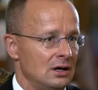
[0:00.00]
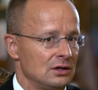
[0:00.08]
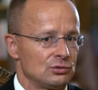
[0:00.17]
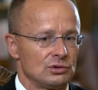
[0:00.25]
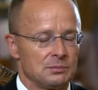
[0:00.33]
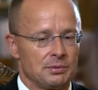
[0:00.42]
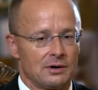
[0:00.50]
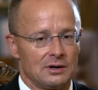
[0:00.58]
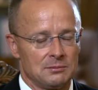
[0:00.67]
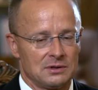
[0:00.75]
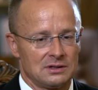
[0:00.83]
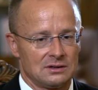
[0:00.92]
to the
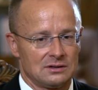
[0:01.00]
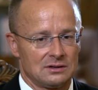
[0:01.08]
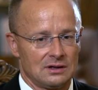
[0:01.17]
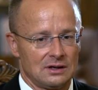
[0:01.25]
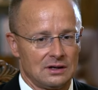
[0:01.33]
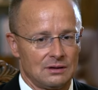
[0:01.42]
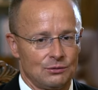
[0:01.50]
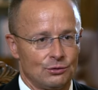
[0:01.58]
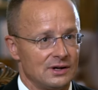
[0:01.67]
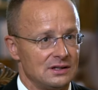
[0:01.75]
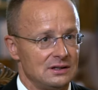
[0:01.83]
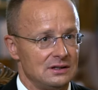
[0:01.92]
Parliament
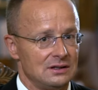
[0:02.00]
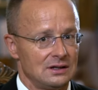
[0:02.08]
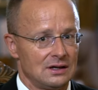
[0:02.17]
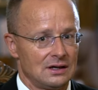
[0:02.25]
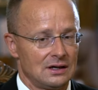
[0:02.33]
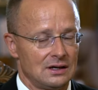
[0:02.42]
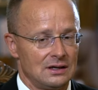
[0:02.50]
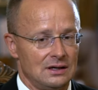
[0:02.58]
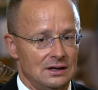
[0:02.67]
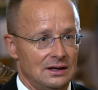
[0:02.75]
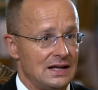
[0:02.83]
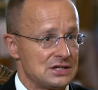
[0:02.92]
already
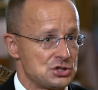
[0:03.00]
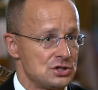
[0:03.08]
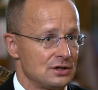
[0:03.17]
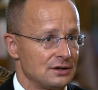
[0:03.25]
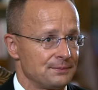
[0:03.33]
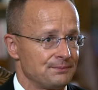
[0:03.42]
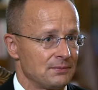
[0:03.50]
last year